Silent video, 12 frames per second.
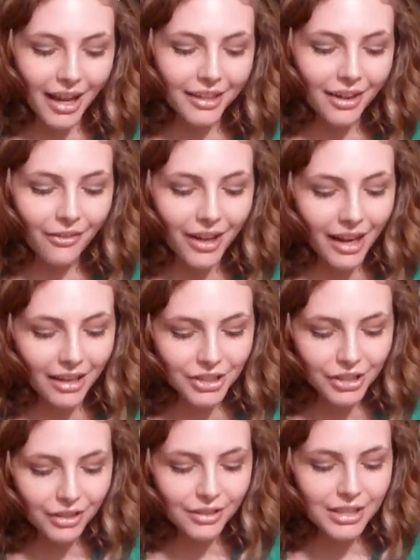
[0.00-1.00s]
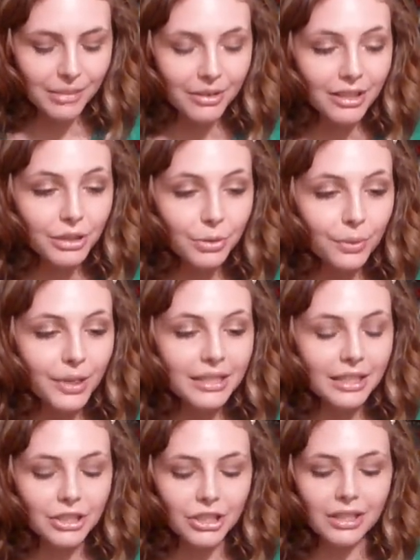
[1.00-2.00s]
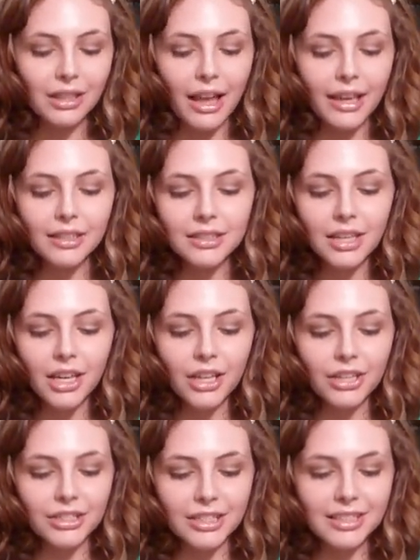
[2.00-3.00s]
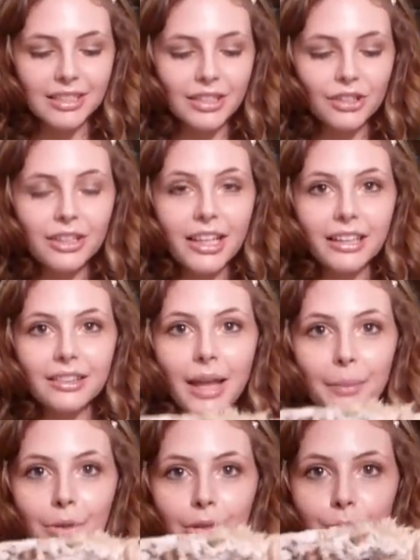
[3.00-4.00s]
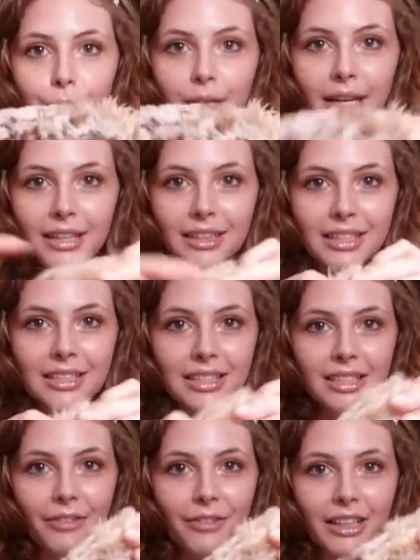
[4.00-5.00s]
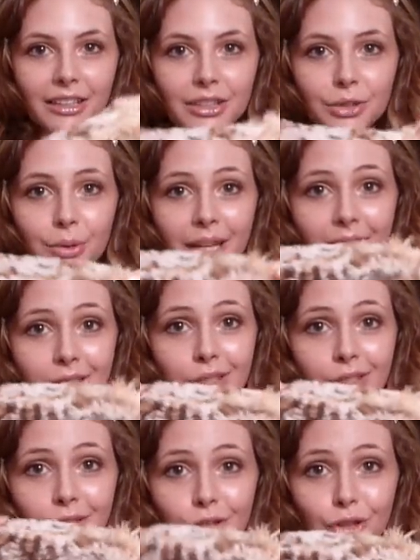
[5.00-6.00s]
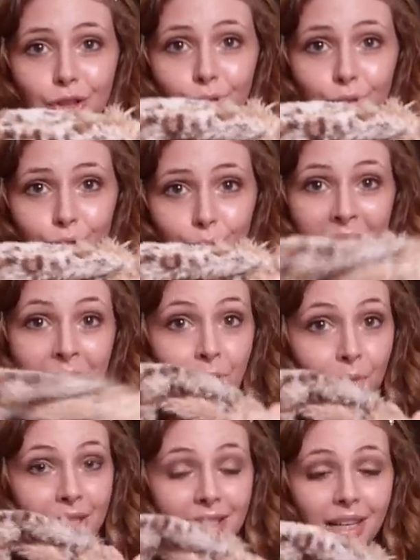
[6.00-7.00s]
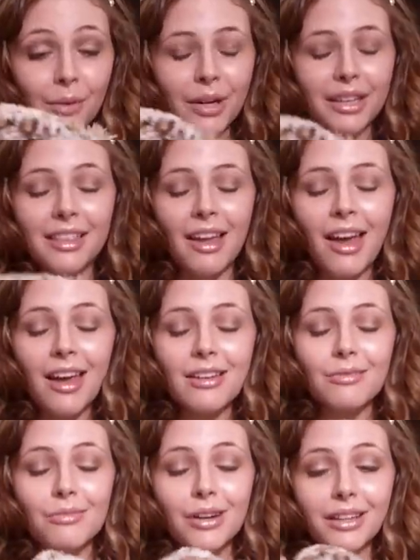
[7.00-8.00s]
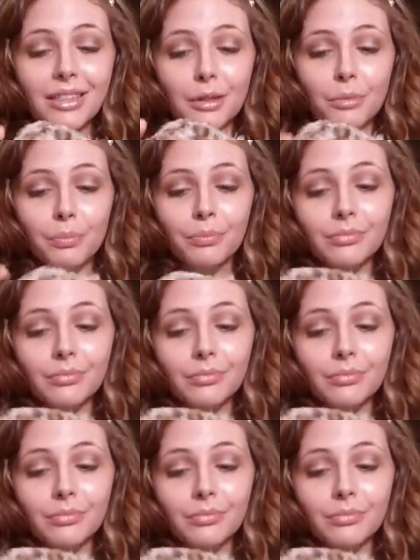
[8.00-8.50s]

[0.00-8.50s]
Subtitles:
and I'll show you some of the toys that she likes. She has this little like leopard print, this stuffingless toy. It has 2 squeak toys in it, one in the head and one in the